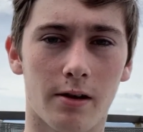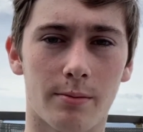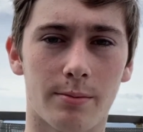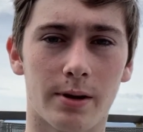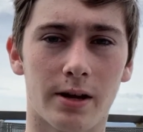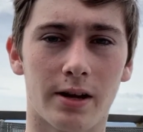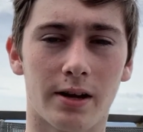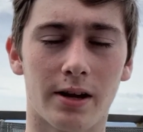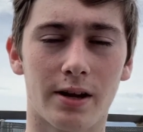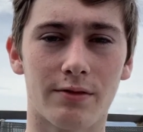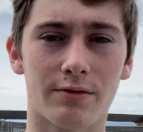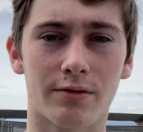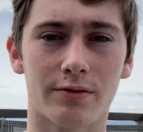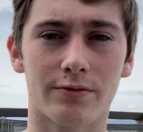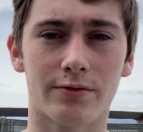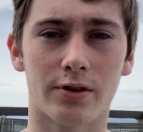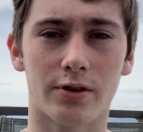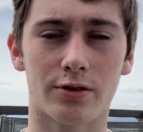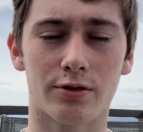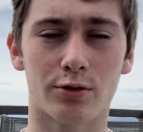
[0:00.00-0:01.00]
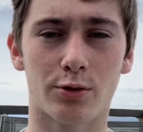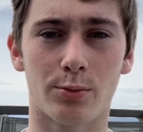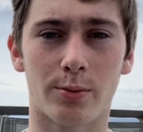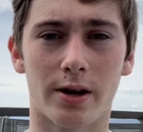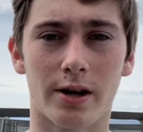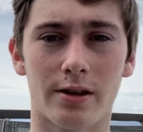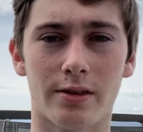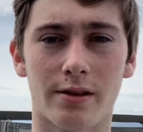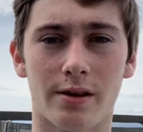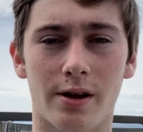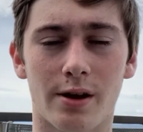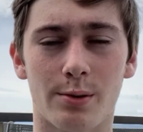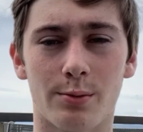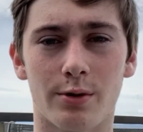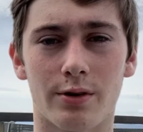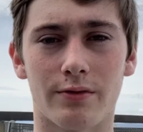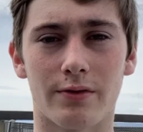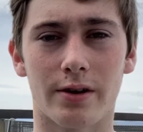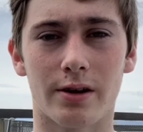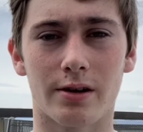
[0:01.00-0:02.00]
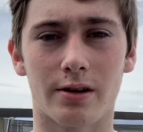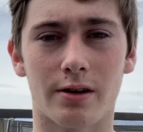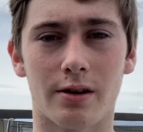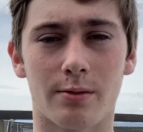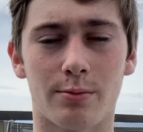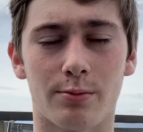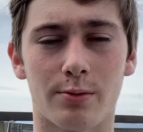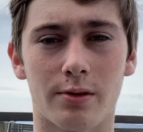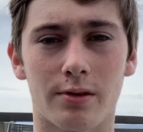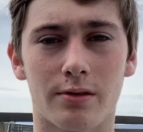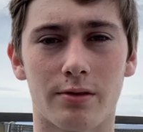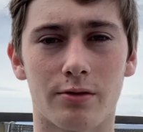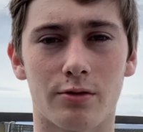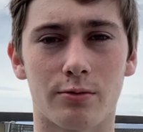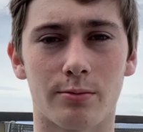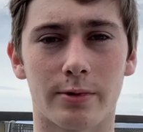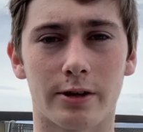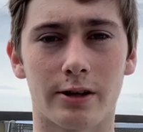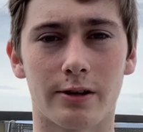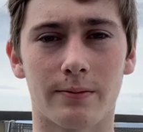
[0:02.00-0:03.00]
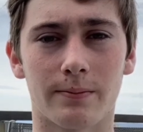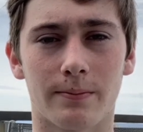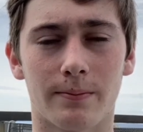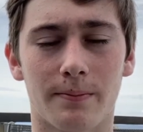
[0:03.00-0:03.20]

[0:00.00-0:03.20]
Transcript: being even further away than I would have ended up with normally.